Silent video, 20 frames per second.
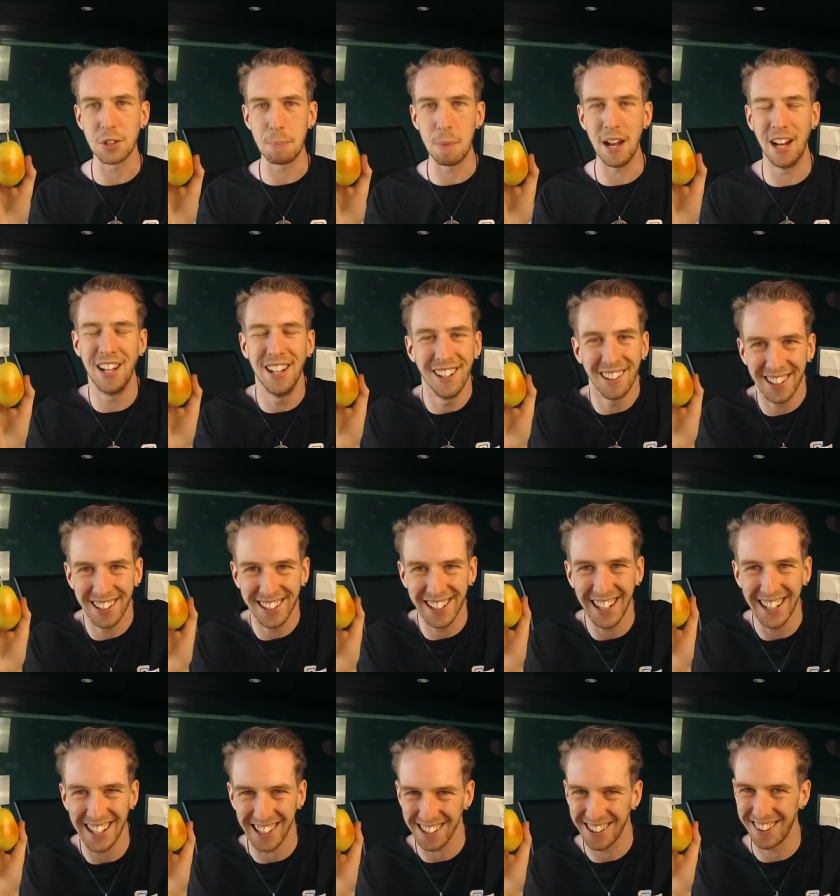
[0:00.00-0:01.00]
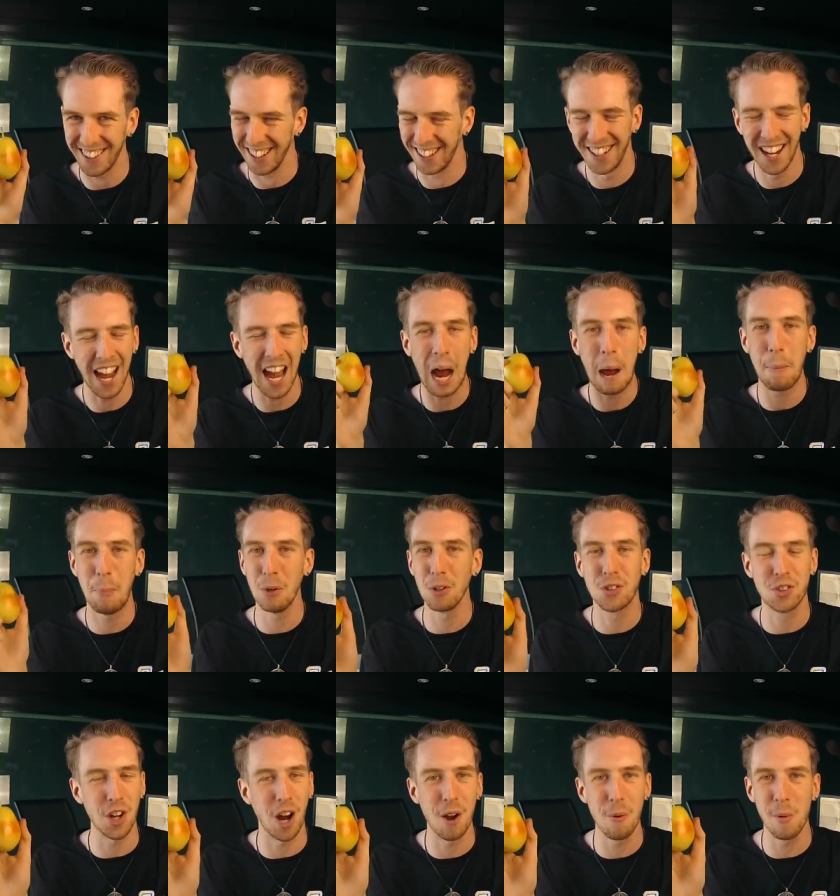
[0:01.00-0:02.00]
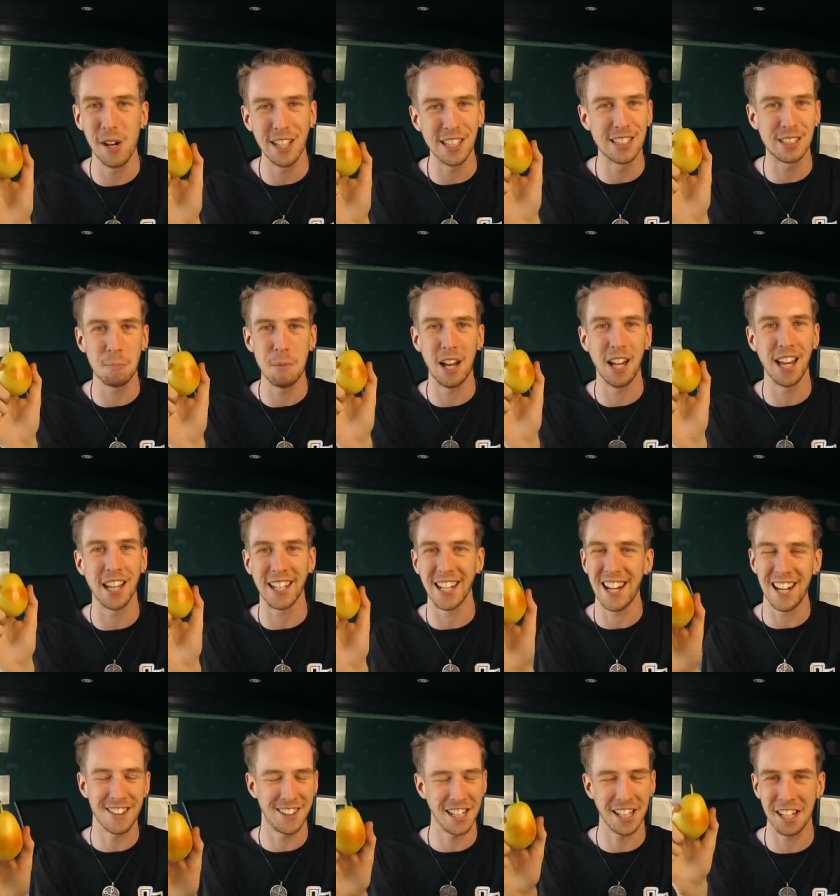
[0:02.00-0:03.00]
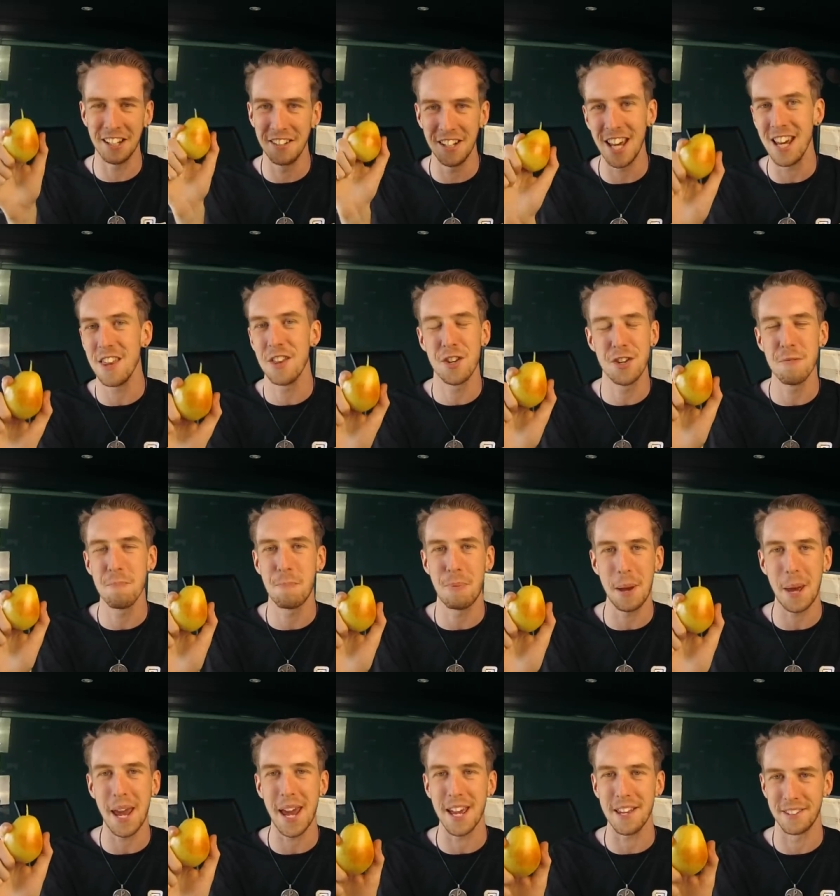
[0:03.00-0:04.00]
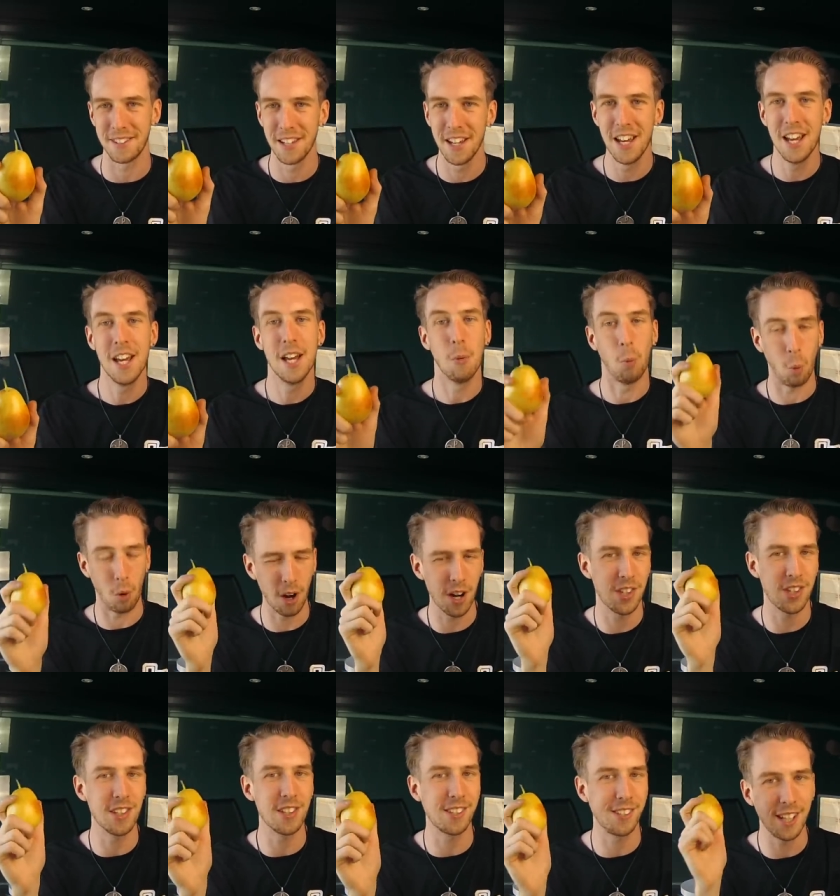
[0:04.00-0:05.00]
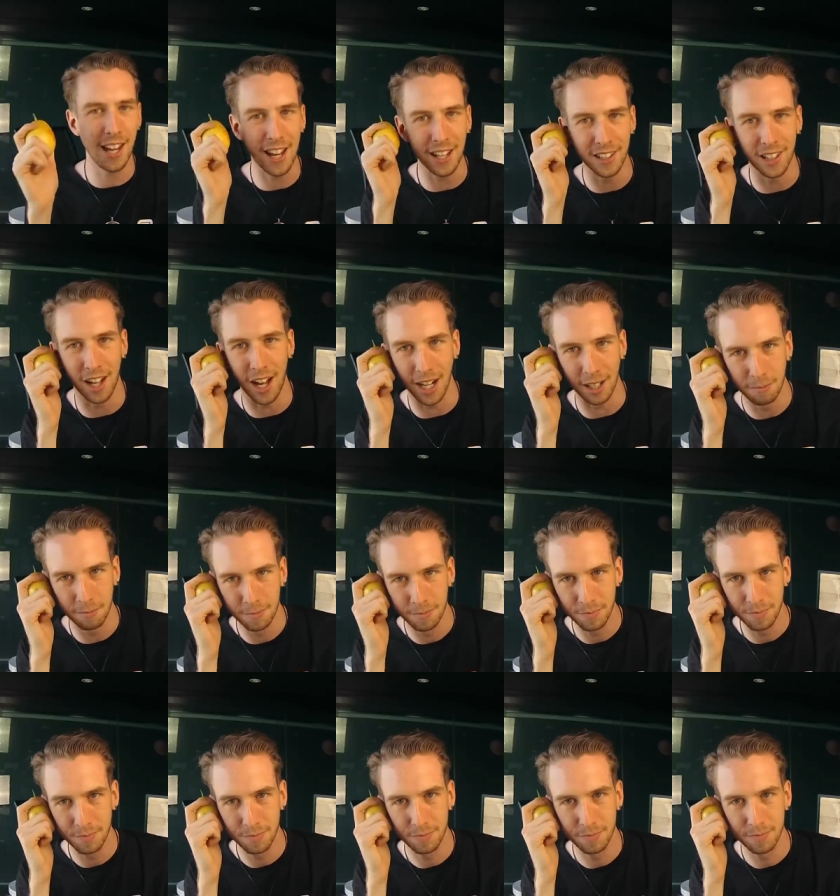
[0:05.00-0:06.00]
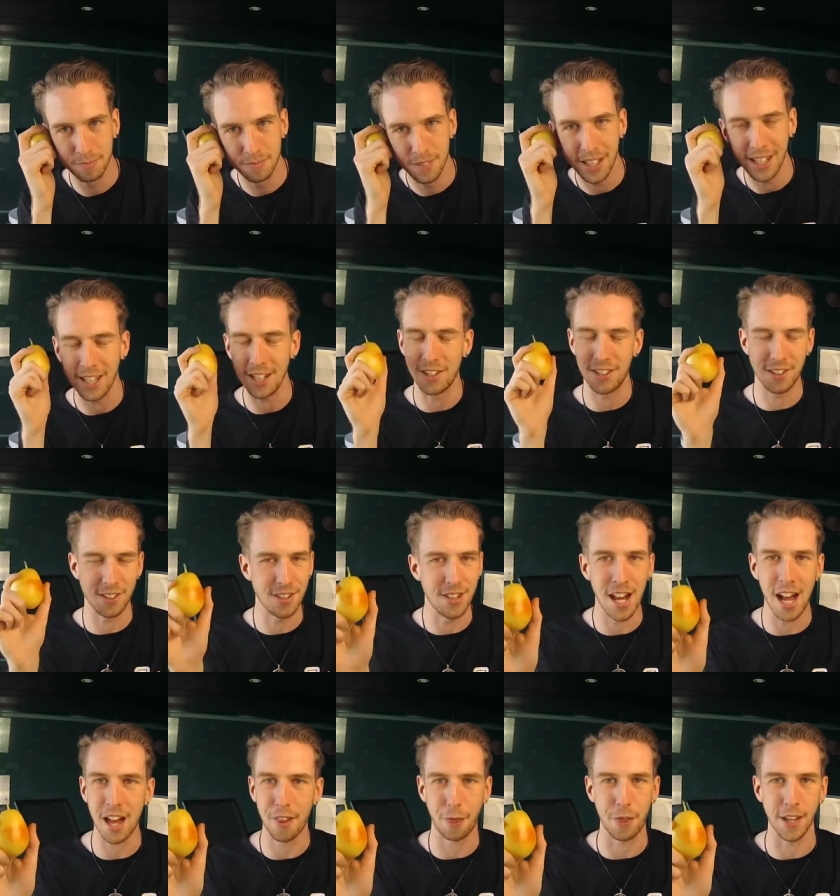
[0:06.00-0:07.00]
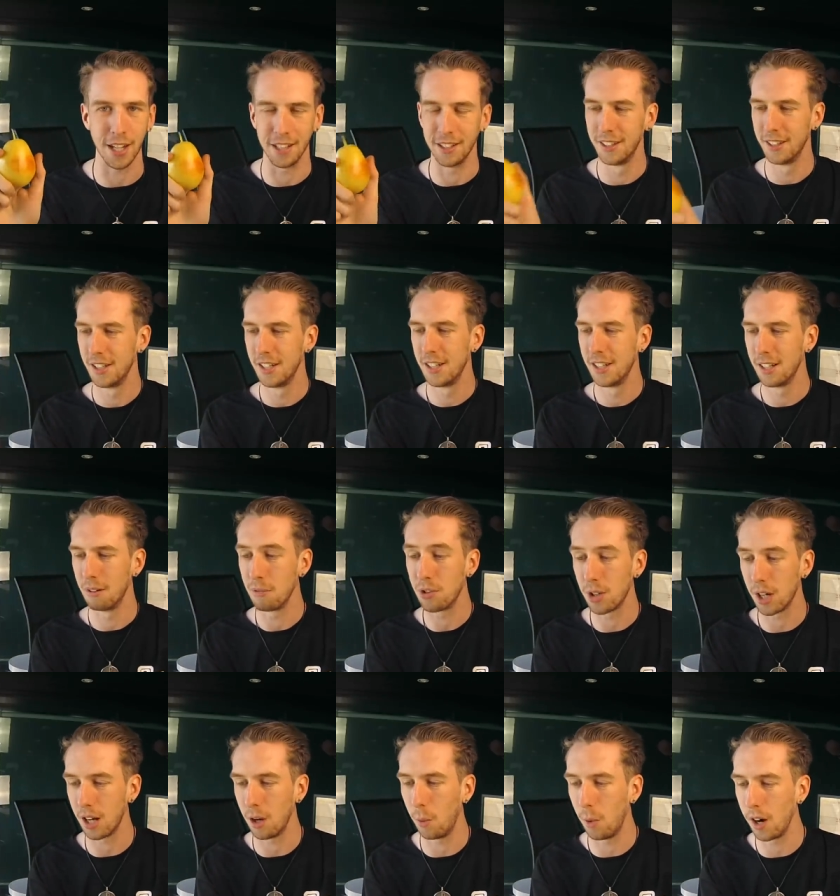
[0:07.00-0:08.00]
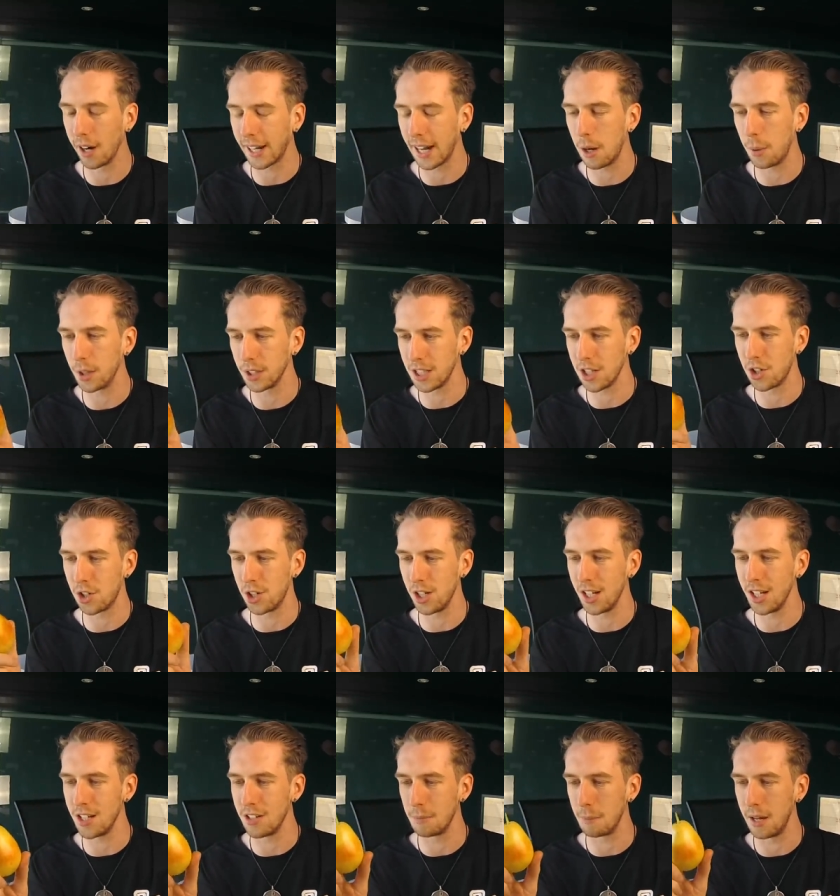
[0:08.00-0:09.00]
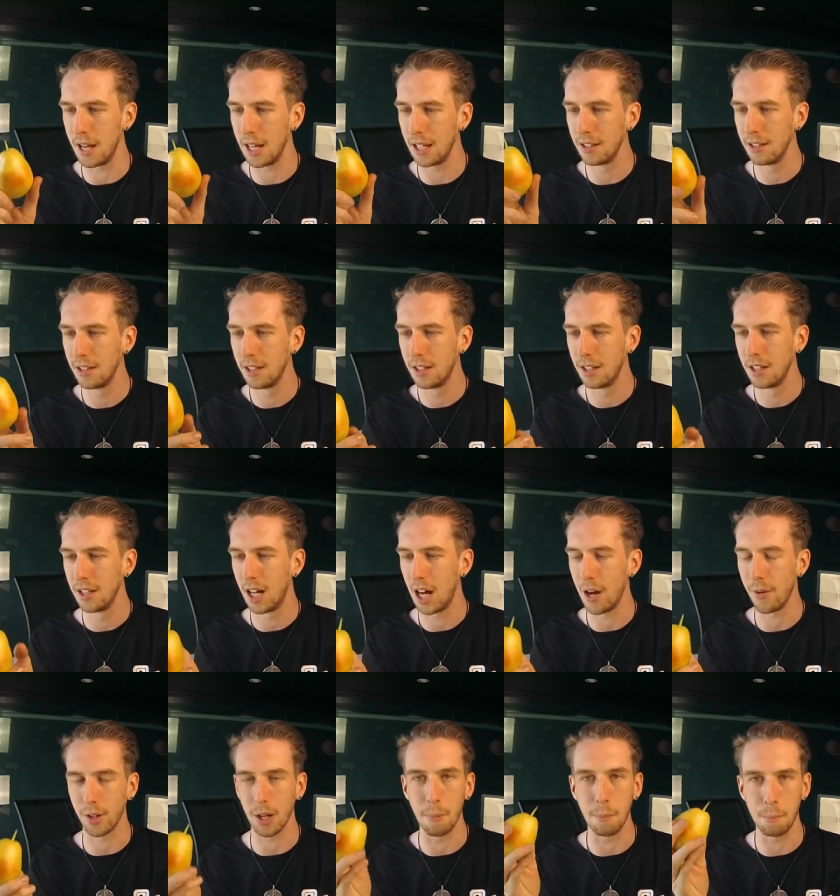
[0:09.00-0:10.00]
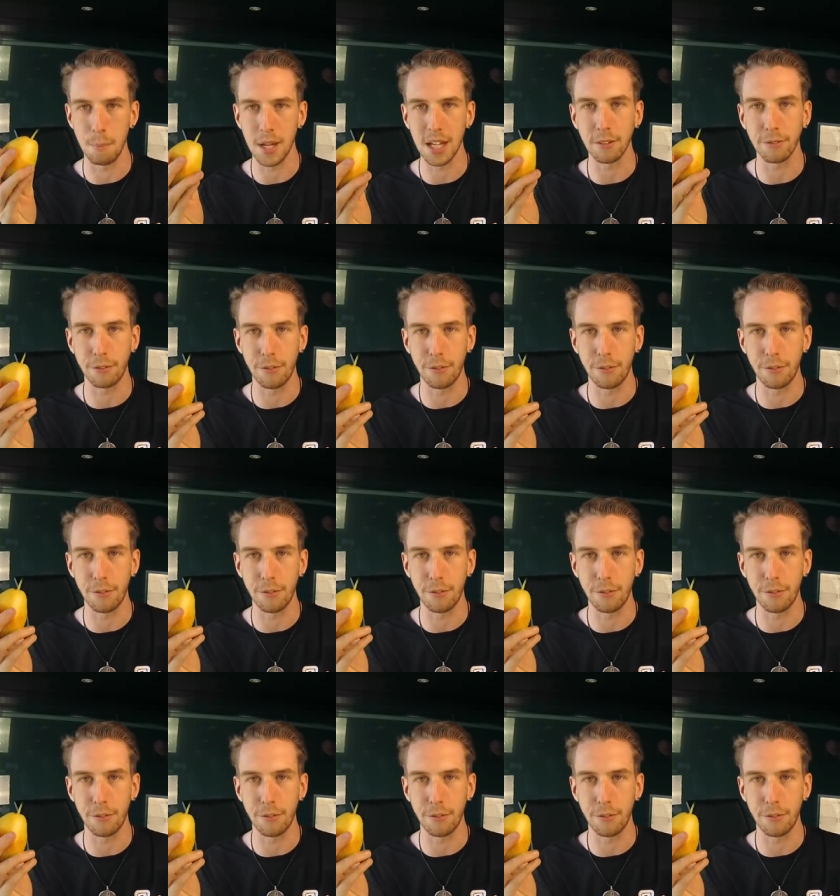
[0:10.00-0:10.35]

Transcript: smell like anything. Apples don't really smell like anything, and neither do pears. What does it sound like? It's nothing. I'm trying to work out what this shit is, man. I've got a big